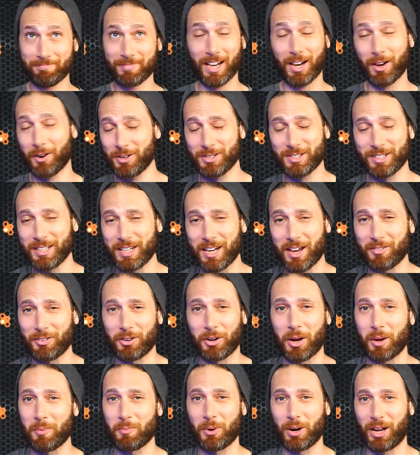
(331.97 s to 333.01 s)
I honestly
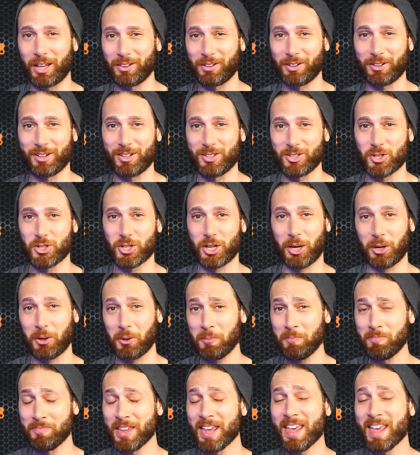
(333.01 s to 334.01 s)
never am when I look at his channel.